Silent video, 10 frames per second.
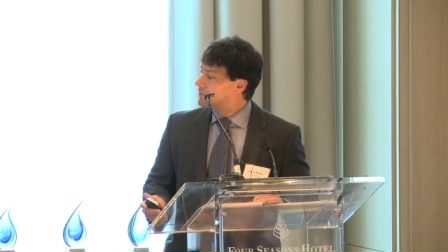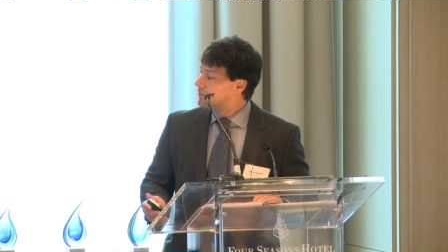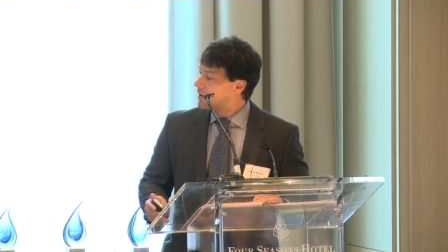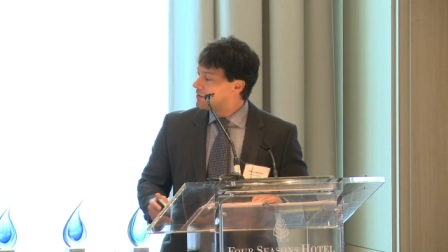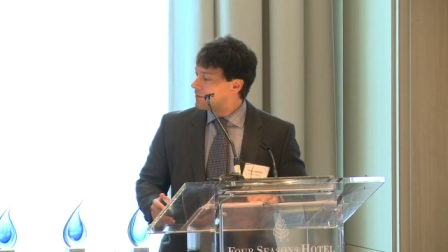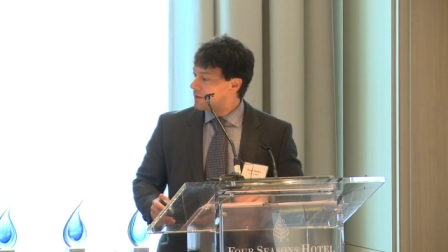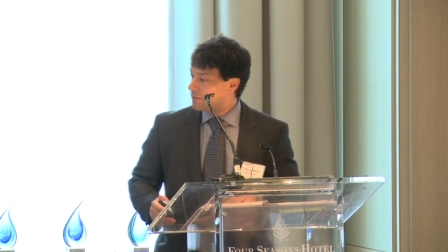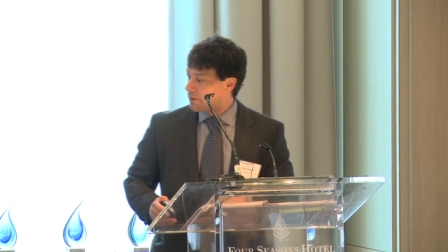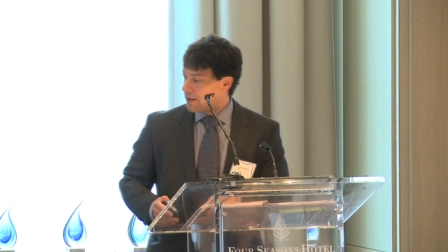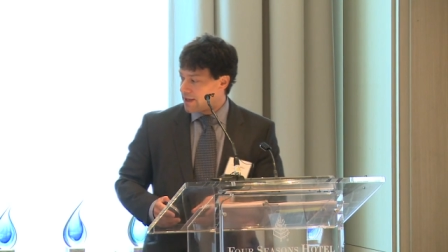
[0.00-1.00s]
Ryan, do you have anything
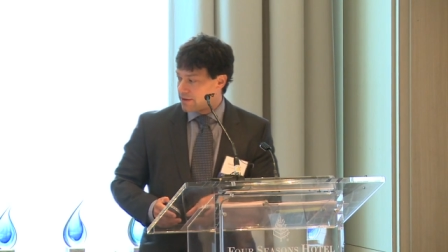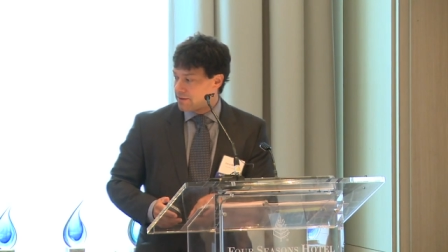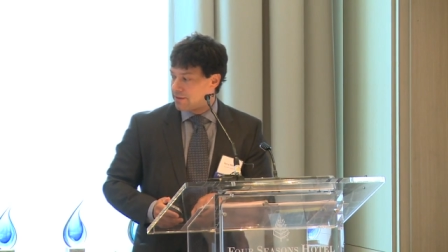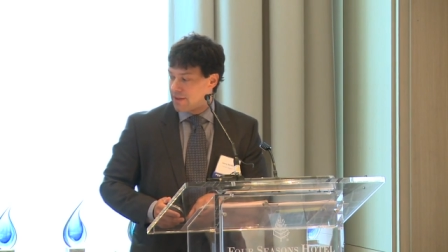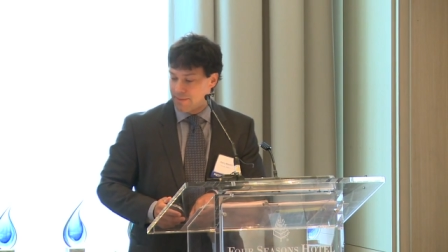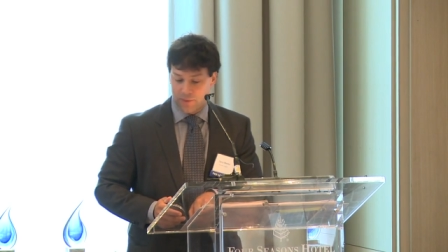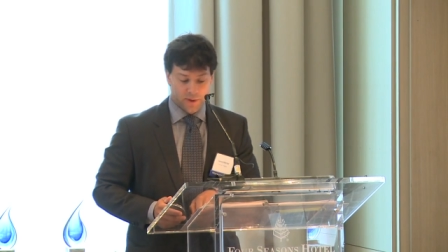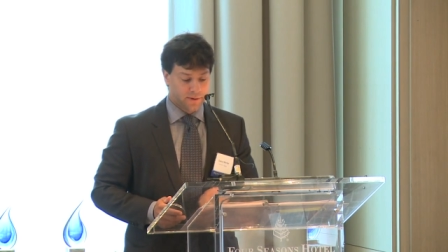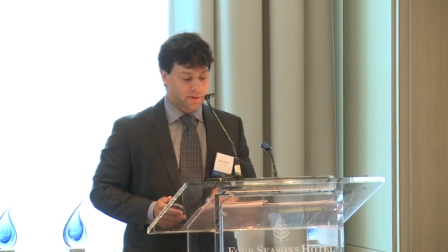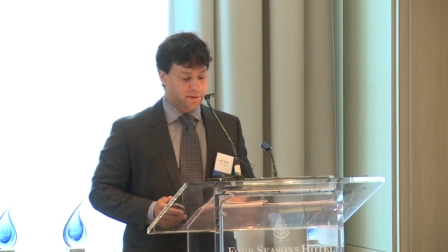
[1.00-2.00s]
you want to add on that
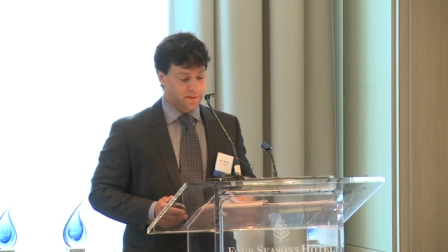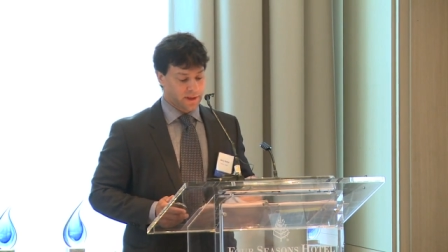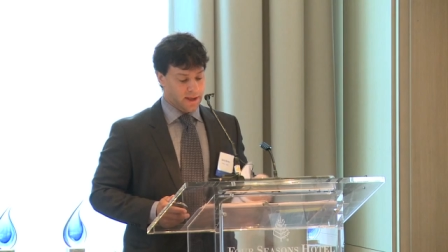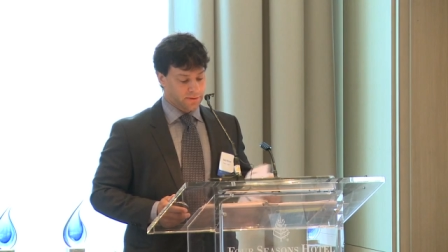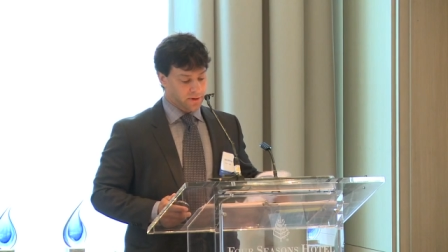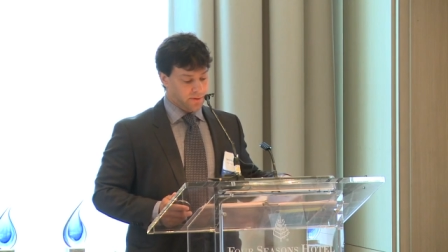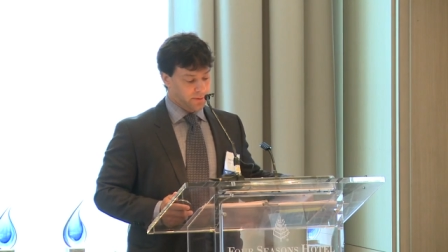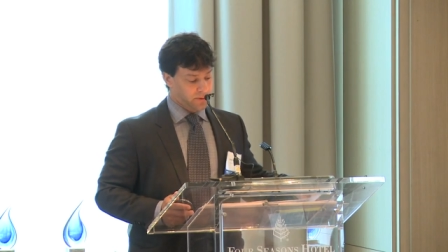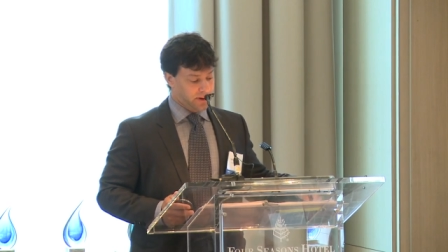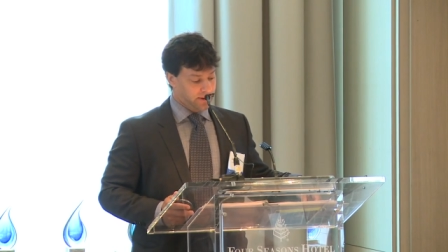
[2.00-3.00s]
point or on the
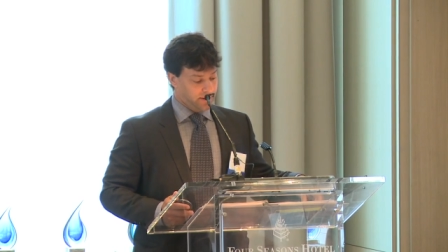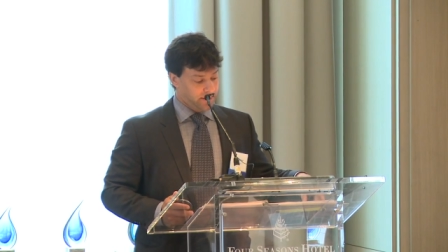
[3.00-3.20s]
catastrophic point?